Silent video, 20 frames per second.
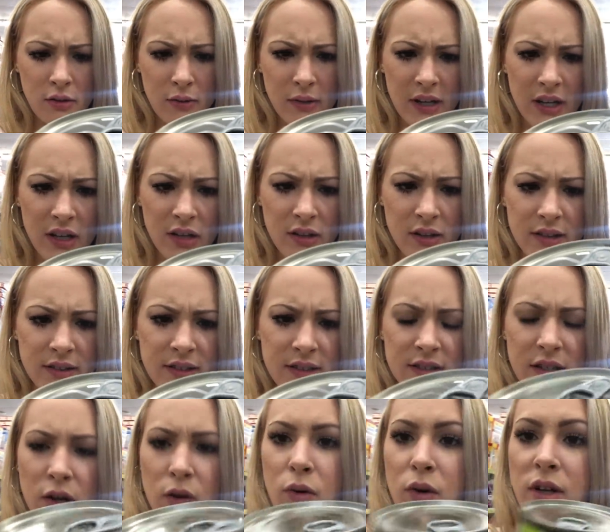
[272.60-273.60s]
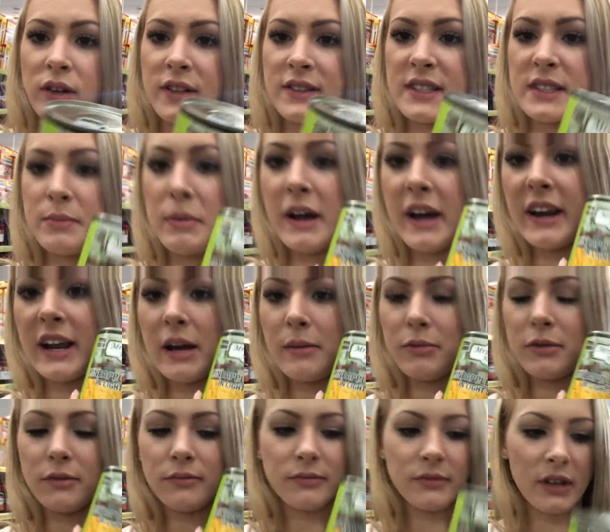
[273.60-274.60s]
Wait, this isn't corn, this is
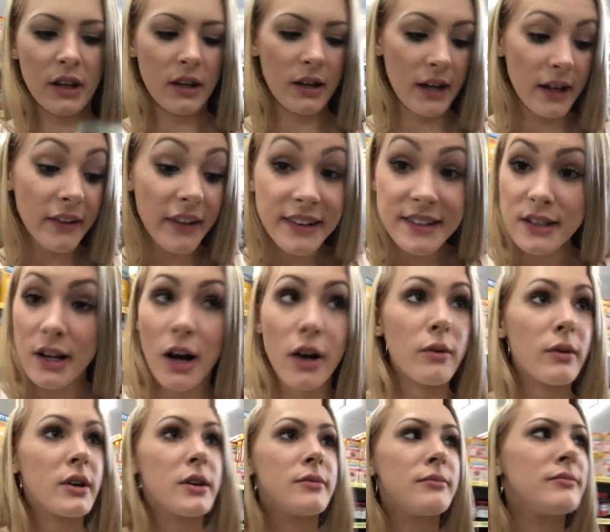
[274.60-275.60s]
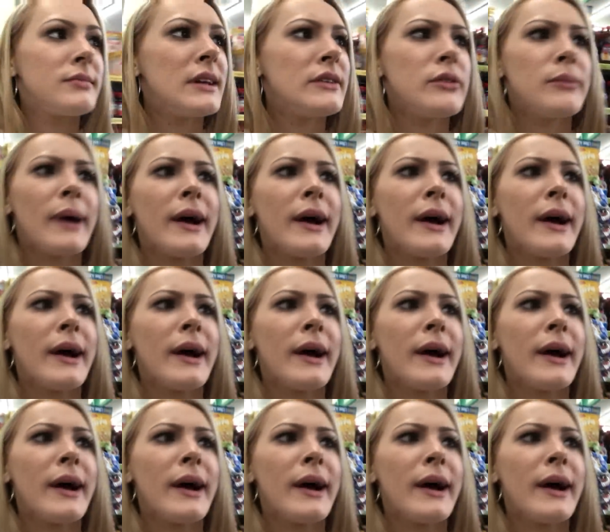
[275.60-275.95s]
pineapple. Oh, that's awkward. Never